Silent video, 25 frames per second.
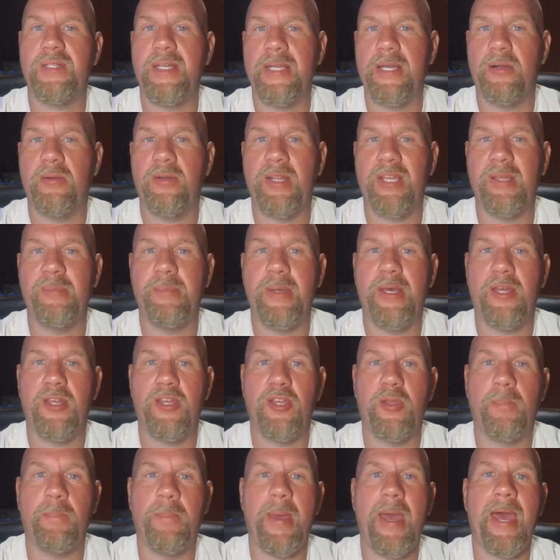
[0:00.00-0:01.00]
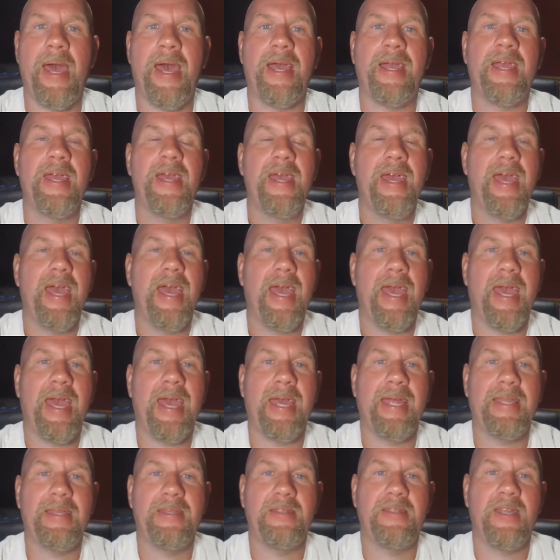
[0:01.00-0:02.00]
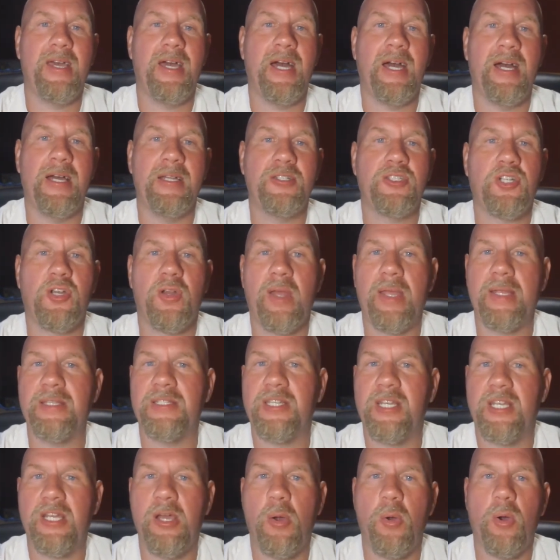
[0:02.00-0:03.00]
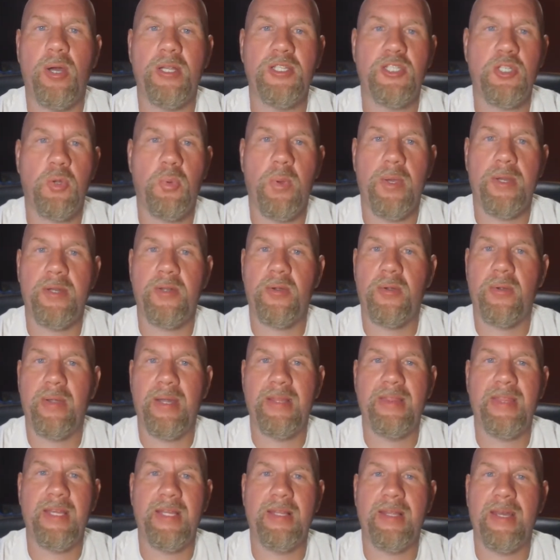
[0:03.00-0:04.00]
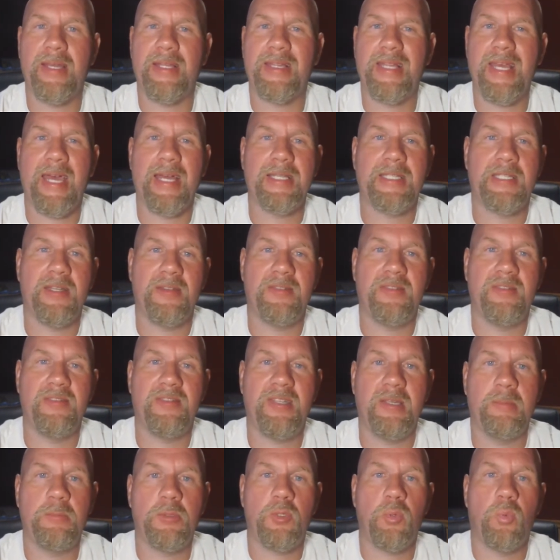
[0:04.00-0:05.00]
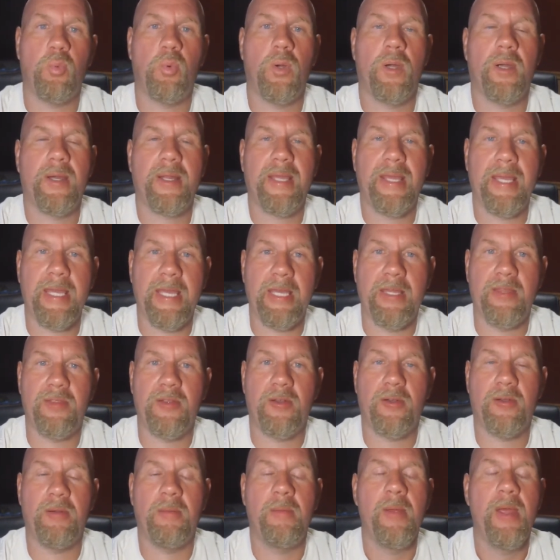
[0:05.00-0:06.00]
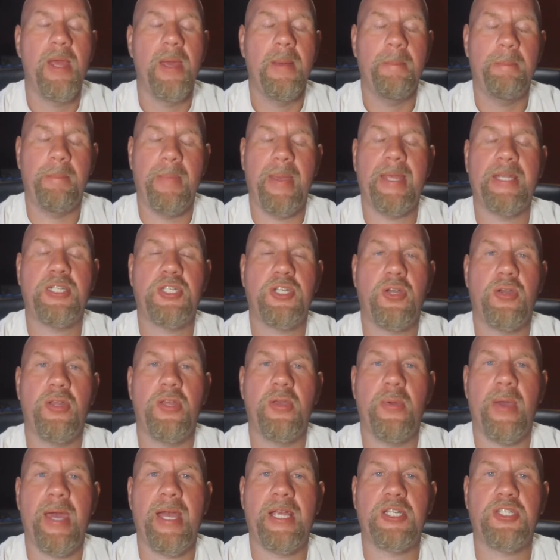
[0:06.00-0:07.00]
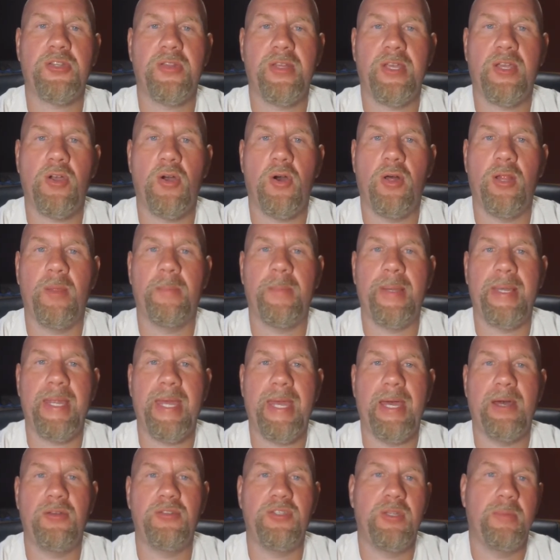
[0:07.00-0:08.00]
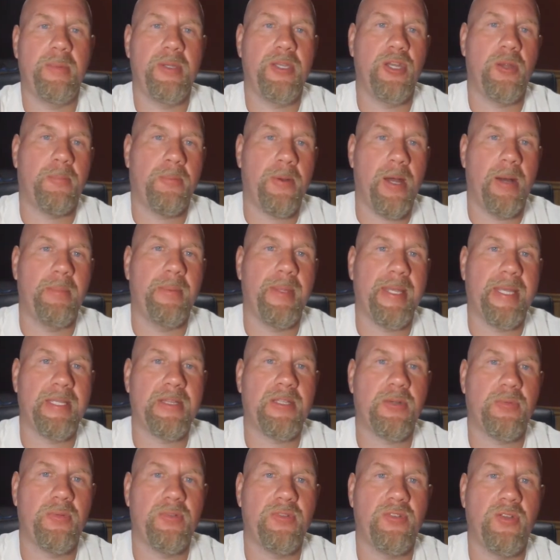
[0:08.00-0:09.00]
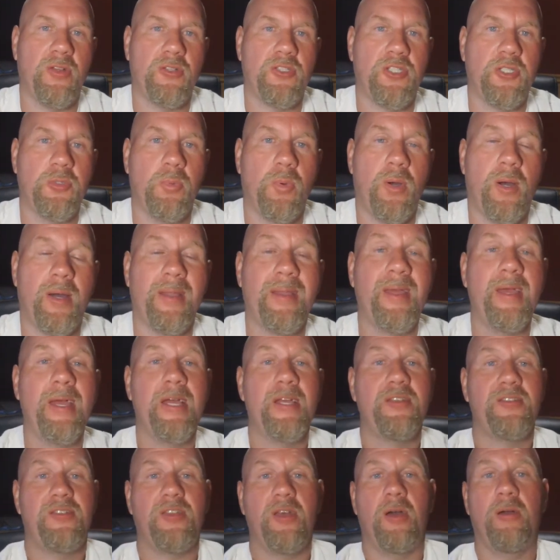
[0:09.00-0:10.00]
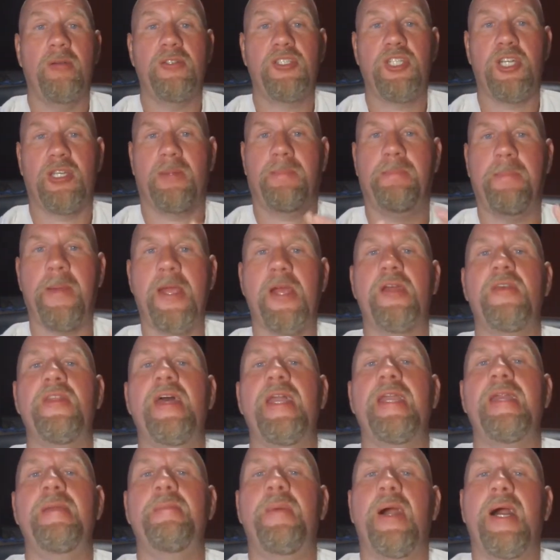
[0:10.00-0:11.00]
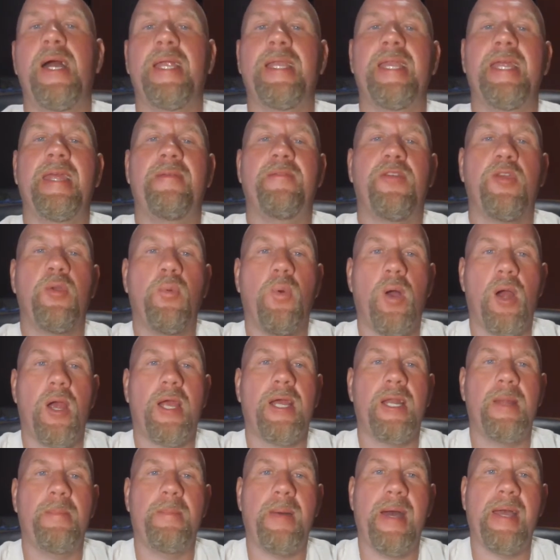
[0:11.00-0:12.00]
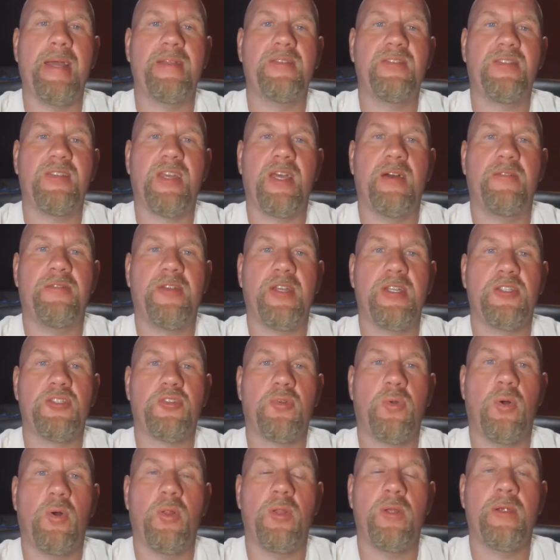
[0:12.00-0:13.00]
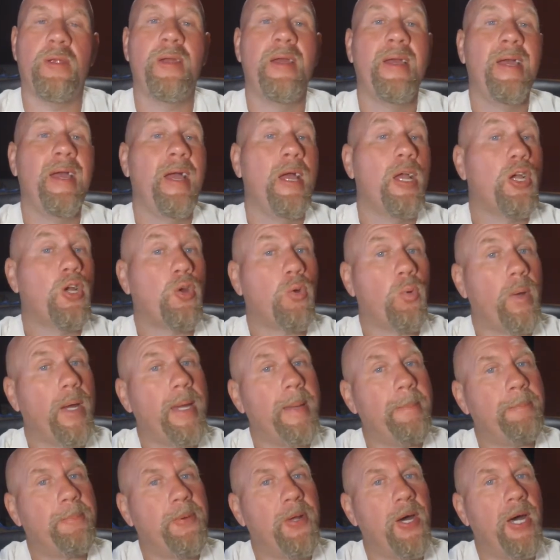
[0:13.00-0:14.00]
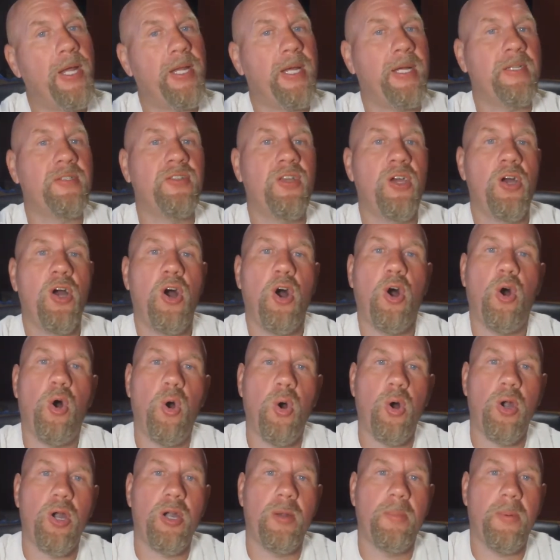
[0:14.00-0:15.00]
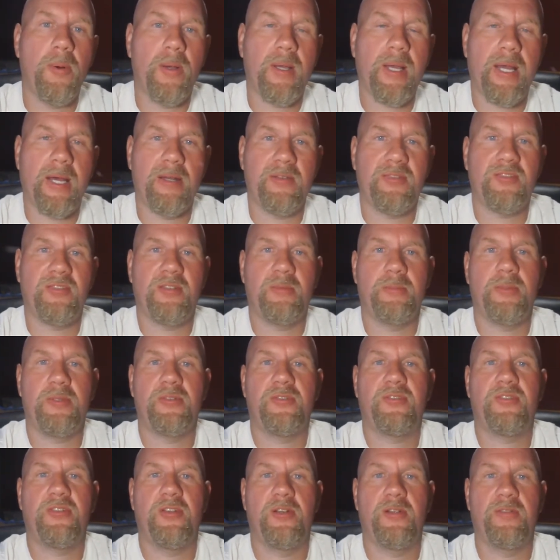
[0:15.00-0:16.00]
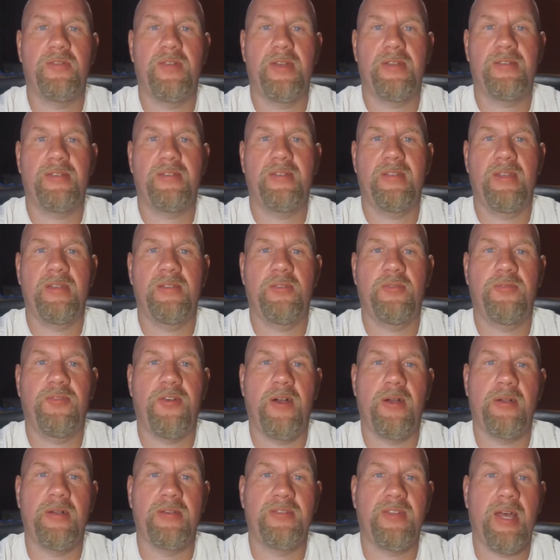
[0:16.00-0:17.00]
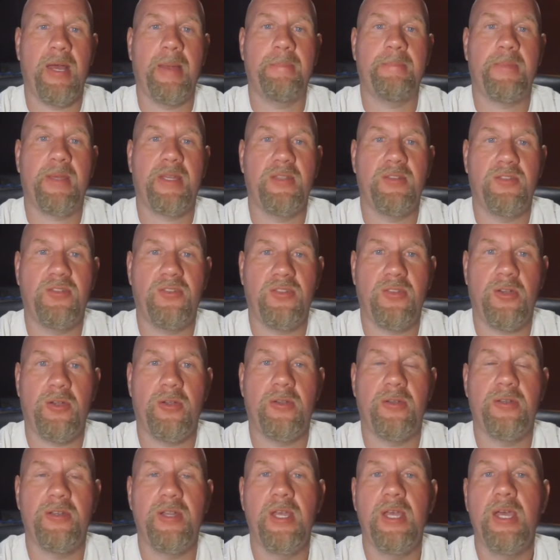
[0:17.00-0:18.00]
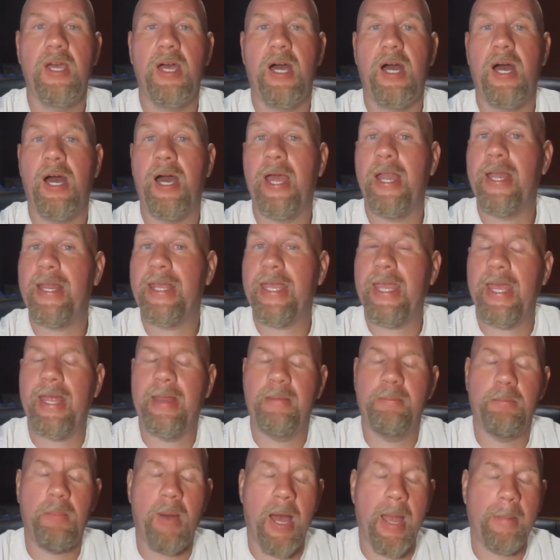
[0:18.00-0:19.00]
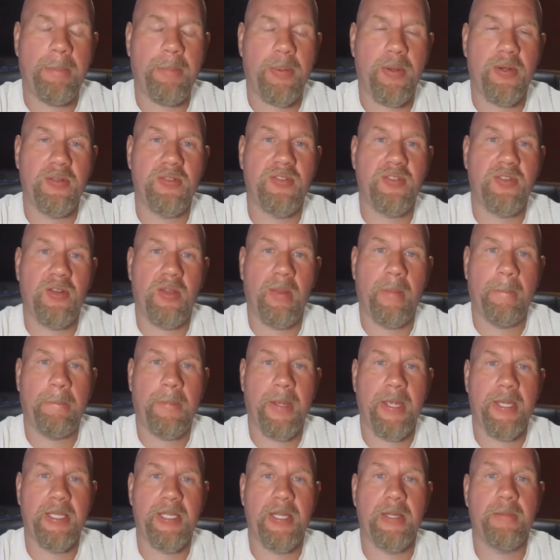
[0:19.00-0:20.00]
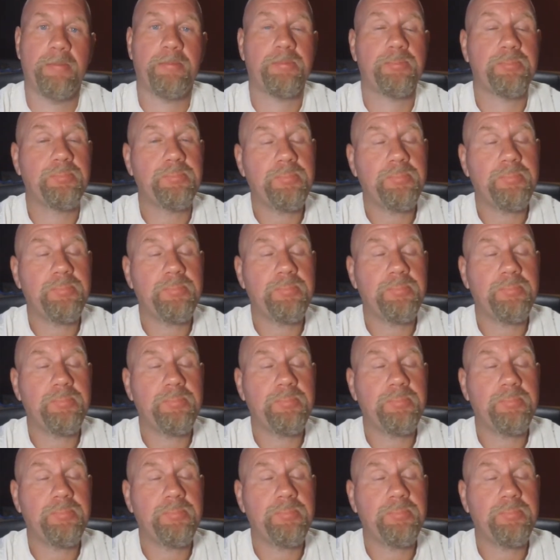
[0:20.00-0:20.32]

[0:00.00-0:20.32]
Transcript: They don't email you back, and trying to go on Twitter or anything like that doesn't seem to work either. Make sure you actually call them and hound them, and you'll probably get the results you want. So just bear that in mind if you are going to buy a Scuf controller. Great product, horrible customer service as far as I'm concerned. And again, my personal opinion.